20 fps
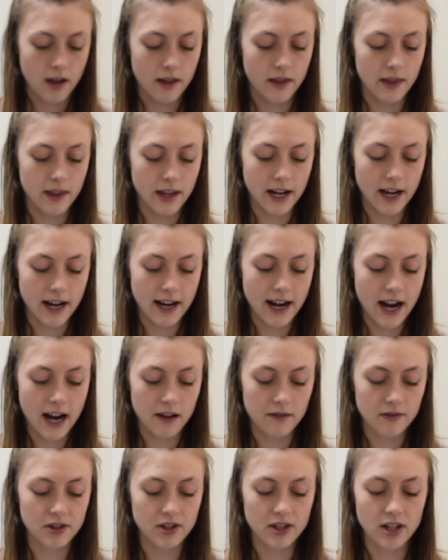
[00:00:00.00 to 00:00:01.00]
Then I
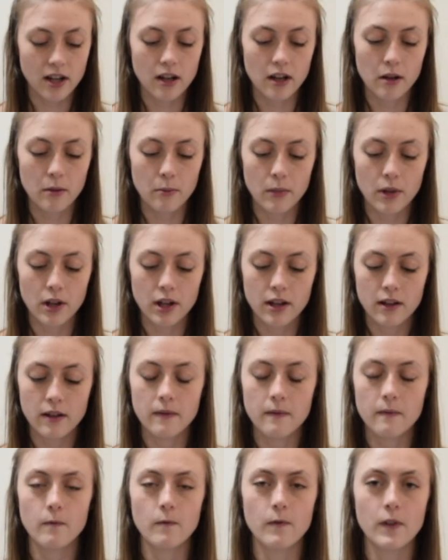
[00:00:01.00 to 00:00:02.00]
have some
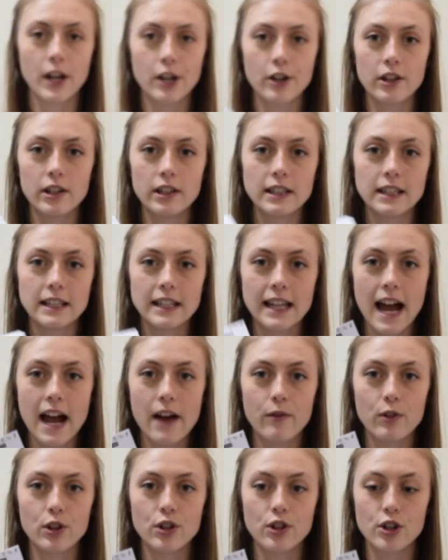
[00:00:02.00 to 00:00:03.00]
Vera
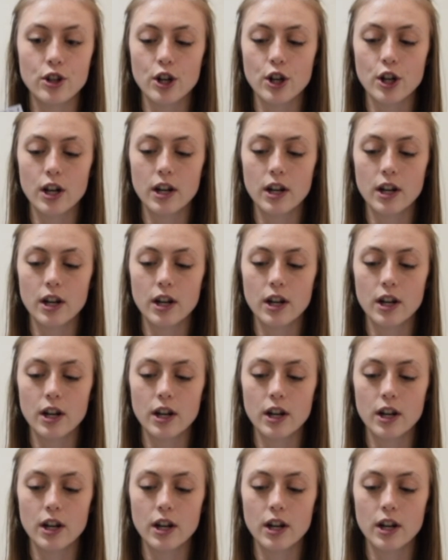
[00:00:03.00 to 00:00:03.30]
lavender,